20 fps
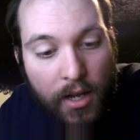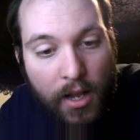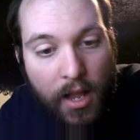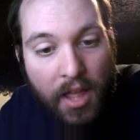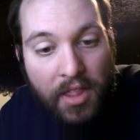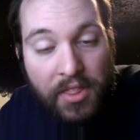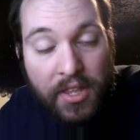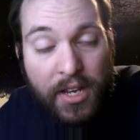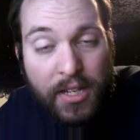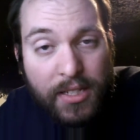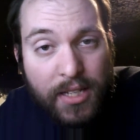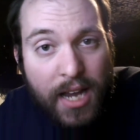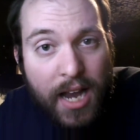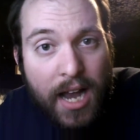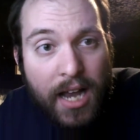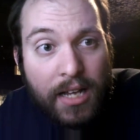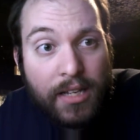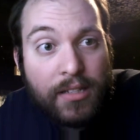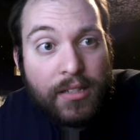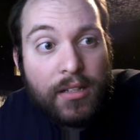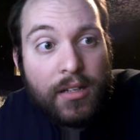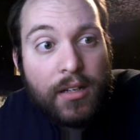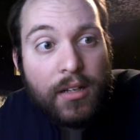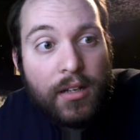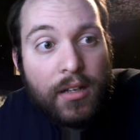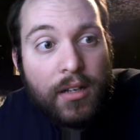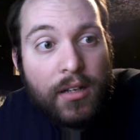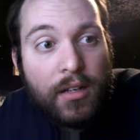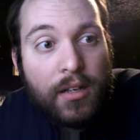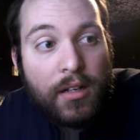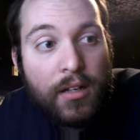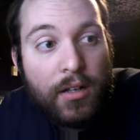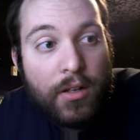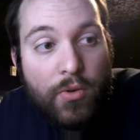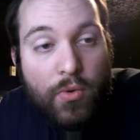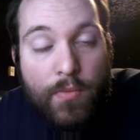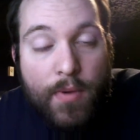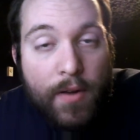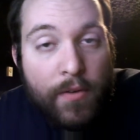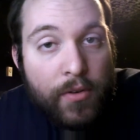And these guys,
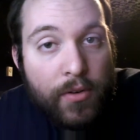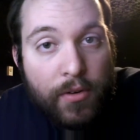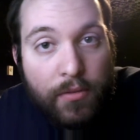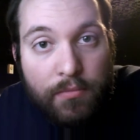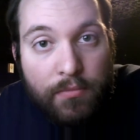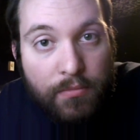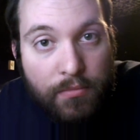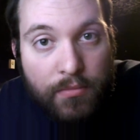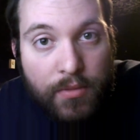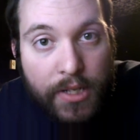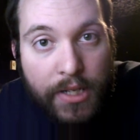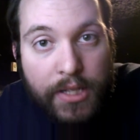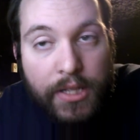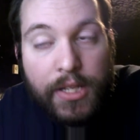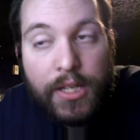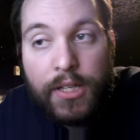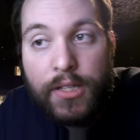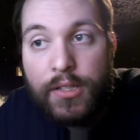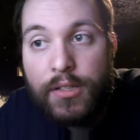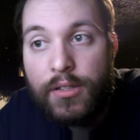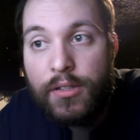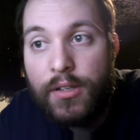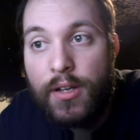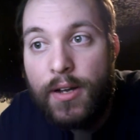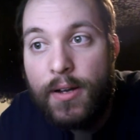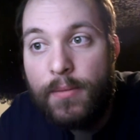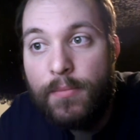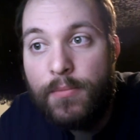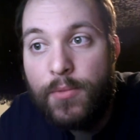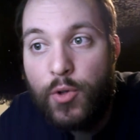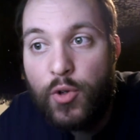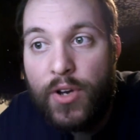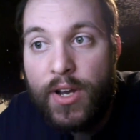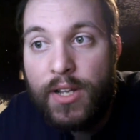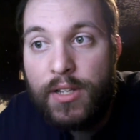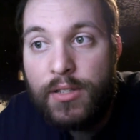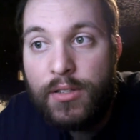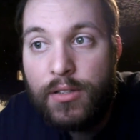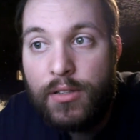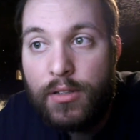whomever did this,
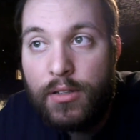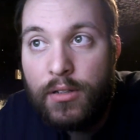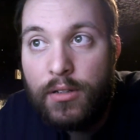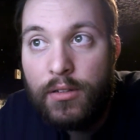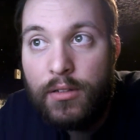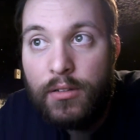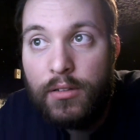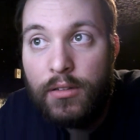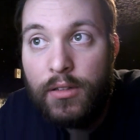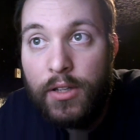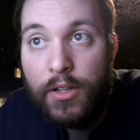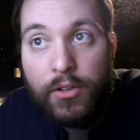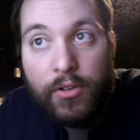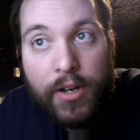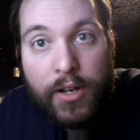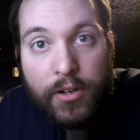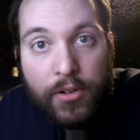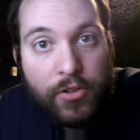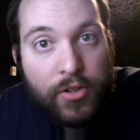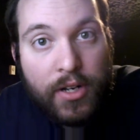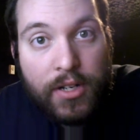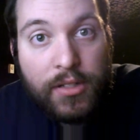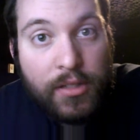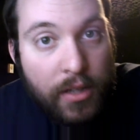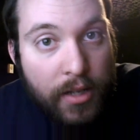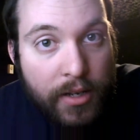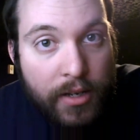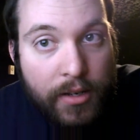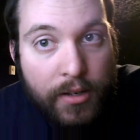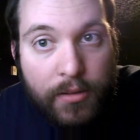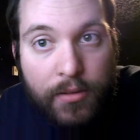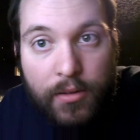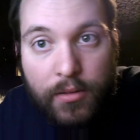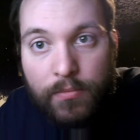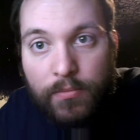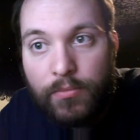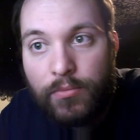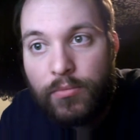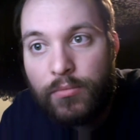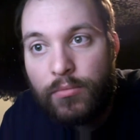transliterated or translated
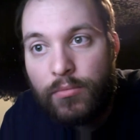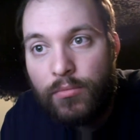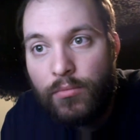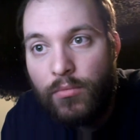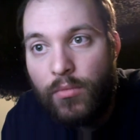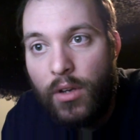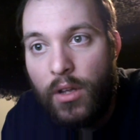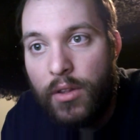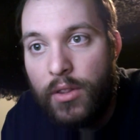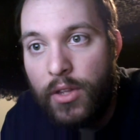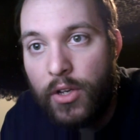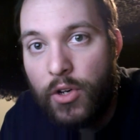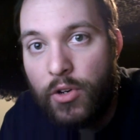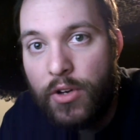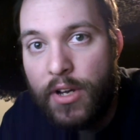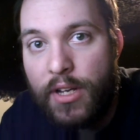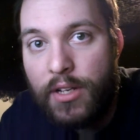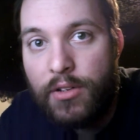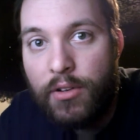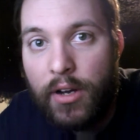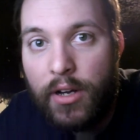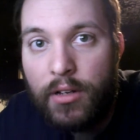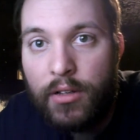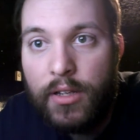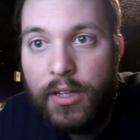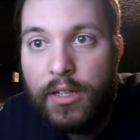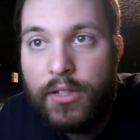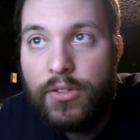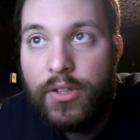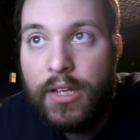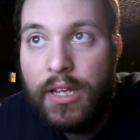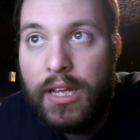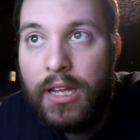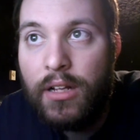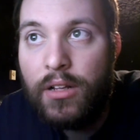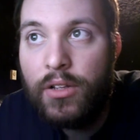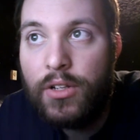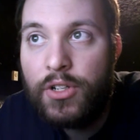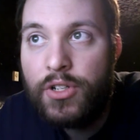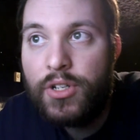the Greek directly into
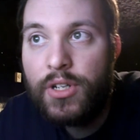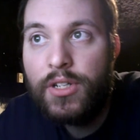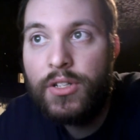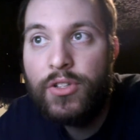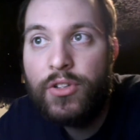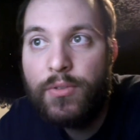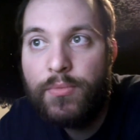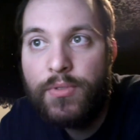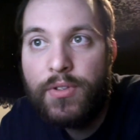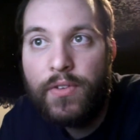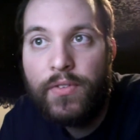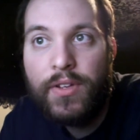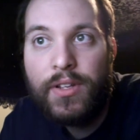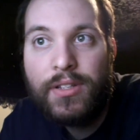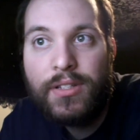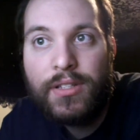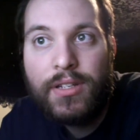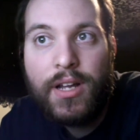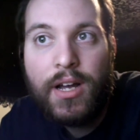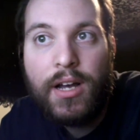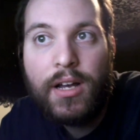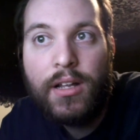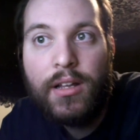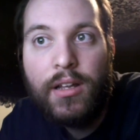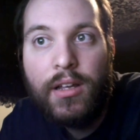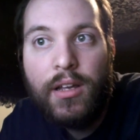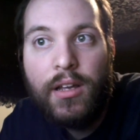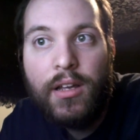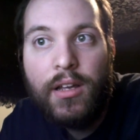English. In terms of it's not